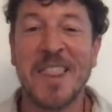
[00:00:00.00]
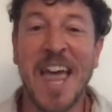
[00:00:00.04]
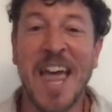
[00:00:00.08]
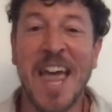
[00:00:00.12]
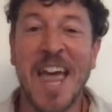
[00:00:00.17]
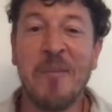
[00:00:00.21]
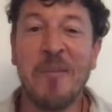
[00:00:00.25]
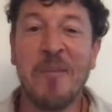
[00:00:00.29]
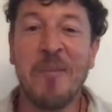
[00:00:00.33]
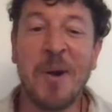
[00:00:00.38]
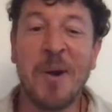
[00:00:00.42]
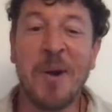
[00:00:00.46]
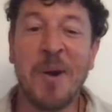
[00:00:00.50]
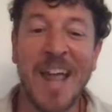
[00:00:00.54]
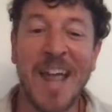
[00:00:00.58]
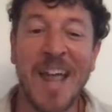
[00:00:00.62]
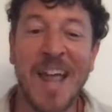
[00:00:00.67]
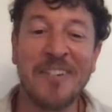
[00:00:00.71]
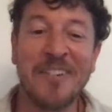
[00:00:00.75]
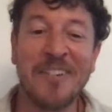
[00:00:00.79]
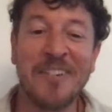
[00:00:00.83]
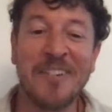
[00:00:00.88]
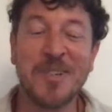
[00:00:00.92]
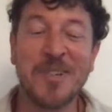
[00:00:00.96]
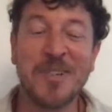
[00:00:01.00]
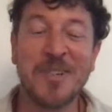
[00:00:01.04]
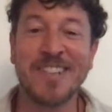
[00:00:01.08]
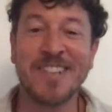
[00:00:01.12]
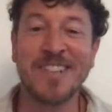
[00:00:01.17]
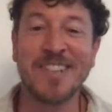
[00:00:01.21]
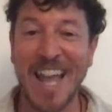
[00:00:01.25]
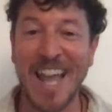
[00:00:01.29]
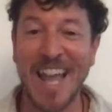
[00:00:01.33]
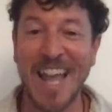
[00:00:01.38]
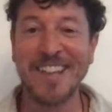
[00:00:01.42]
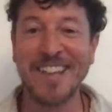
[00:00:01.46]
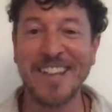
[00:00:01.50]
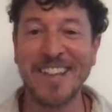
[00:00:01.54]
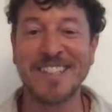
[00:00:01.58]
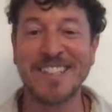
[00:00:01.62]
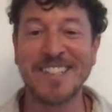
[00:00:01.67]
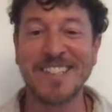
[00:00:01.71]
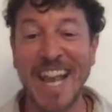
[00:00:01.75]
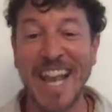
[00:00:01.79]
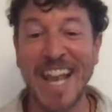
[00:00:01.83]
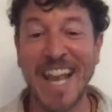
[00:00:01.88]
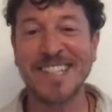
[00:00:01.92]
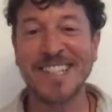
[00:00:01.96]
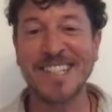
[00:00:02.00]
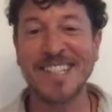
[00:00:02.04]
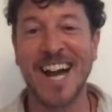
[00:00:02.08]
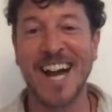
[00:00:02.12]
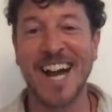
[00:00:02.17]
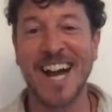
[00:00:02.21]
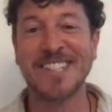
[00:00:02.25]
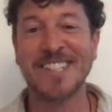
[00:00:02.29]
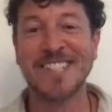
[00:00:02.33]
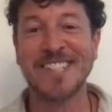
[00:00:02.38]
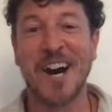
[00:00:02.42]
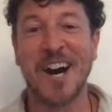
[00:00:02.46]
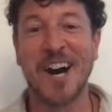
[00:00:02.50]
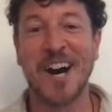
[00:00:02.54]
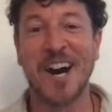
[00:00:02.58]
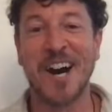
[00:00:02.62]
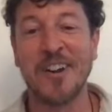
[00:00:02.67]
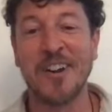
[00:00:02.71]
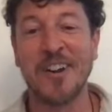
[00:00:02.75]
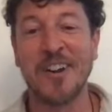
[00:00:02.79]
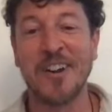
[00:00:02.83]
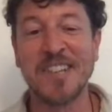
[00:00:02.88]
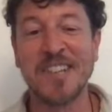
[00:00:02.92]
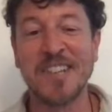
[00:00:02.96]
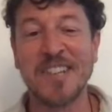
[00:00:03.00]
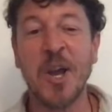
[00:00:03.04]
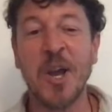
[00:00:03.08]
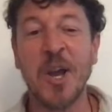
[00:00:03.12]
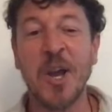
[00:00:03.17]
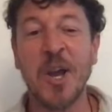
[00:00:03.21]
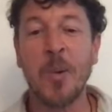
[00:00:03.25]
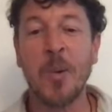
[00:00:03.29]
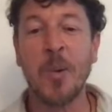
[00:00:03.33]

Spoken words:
Then we won't have to attend to this data science conference.